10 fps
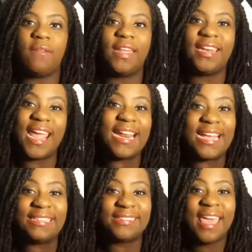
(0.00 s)
lovely
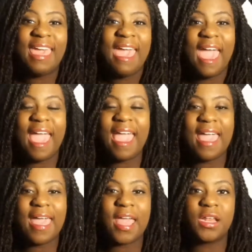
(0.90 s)
ladies,
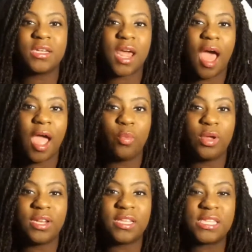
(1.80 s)
and I
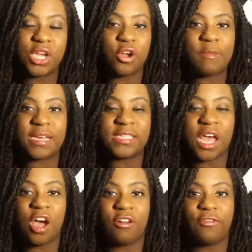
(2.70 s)
would consider
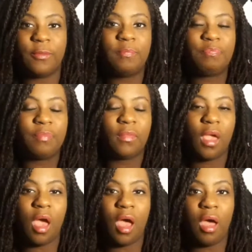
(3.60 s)
myself
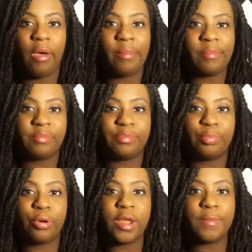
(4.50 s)

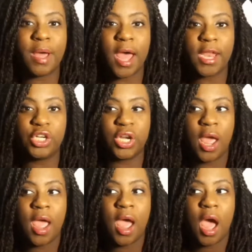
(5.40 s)
pretty much
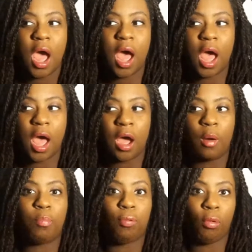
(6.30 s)

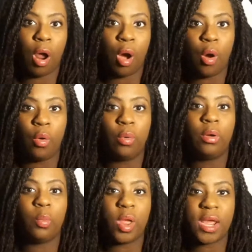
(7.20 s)
a pro
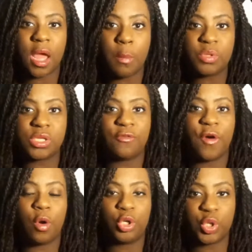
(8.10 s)
when it comes to
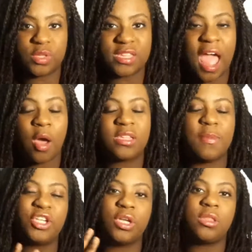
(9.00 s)
photo shoots now,
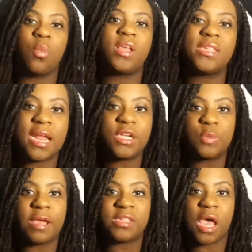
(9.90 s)
especially the ones that I do
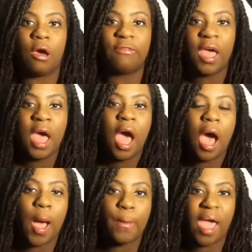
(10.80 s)
myself.
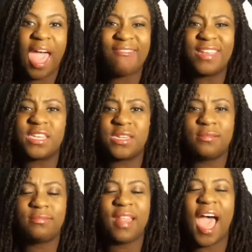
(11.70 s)

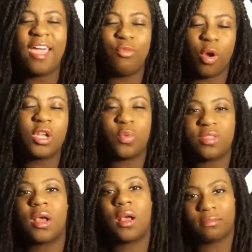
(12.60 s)
I've worked
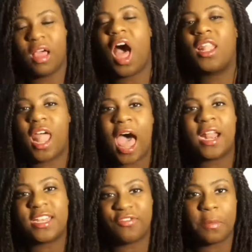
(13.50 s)
with a lot
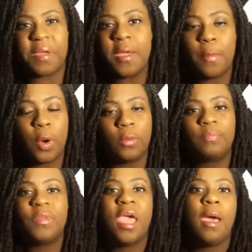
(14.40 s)
of different people,
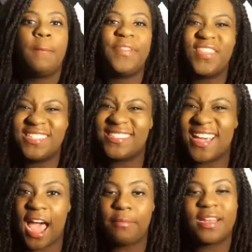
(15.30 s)
but this
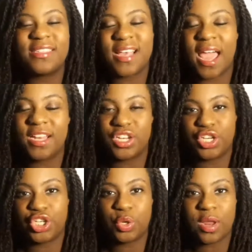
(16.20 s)
time I decided to
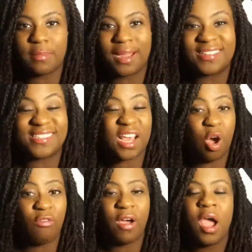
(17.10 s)
shoot it
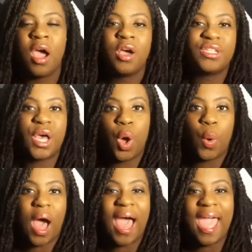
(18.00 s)
myself.
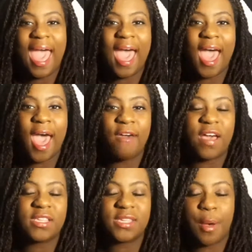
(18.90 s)
So I
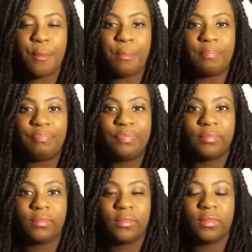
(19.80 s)
have some
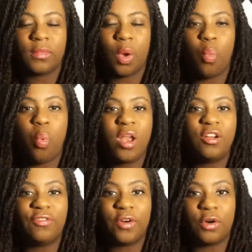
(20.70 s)

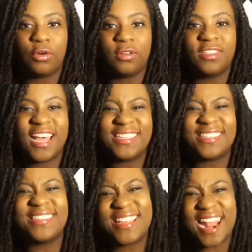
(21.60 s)
wonderful
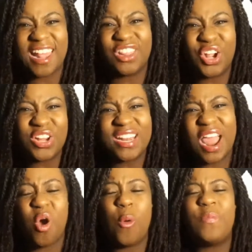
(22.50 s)
lessons that I learned, and
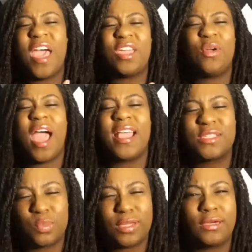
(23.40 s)
I hope that you
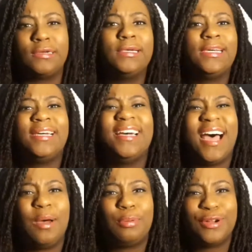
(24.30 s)
guys will
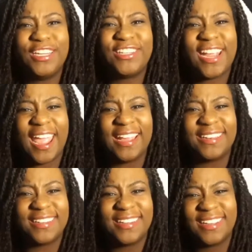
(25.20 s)
appreciate